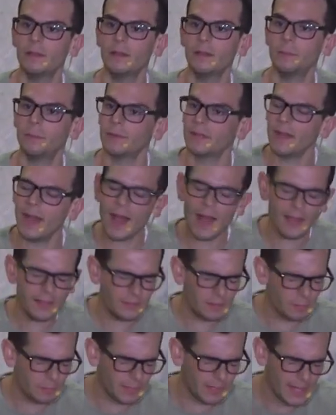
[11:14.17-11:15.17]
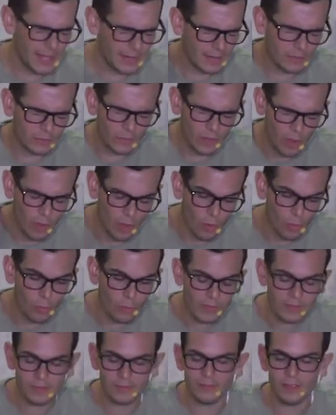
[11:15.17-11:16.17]
But God's plan is
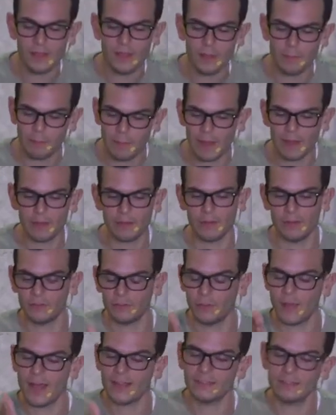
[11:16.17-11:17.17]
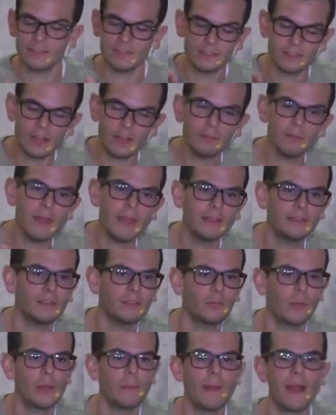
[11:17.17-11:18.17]
always better. And so as the son makes
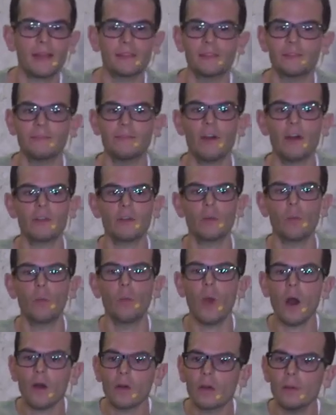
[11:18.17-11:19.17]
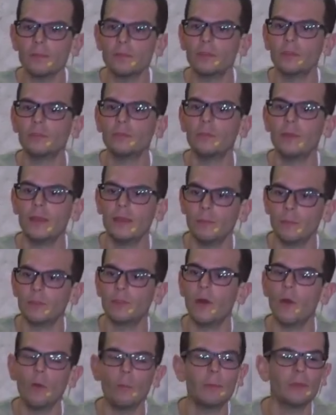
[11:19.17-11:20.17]
his way back, the father welcomes him with
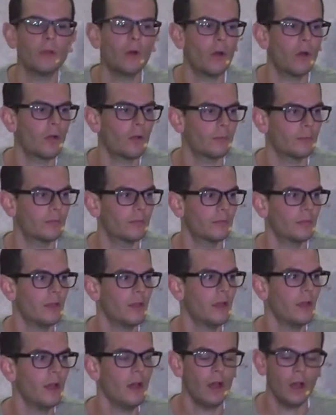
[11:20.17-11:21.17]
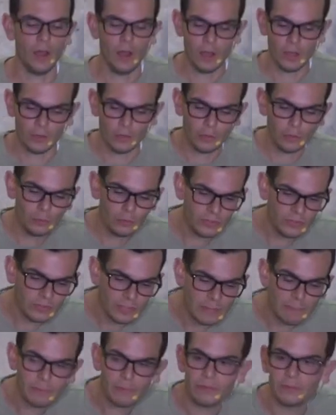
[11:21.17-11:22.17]
open arms. New
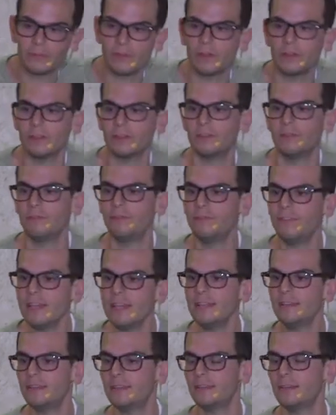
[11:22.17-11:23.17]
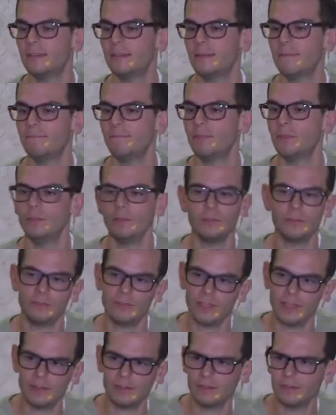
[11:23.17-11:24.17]
slippers on his feet, the new
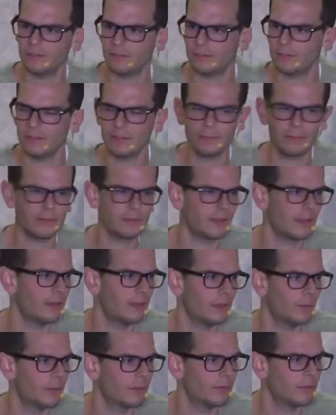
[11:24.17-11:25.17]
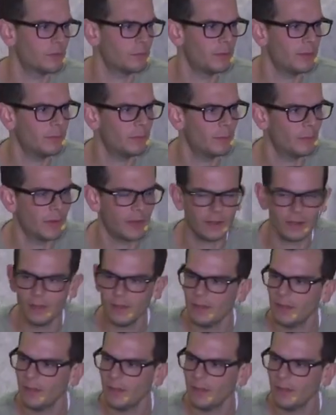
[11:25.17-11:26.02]
sandals, slippers, I don't know what rich people wear.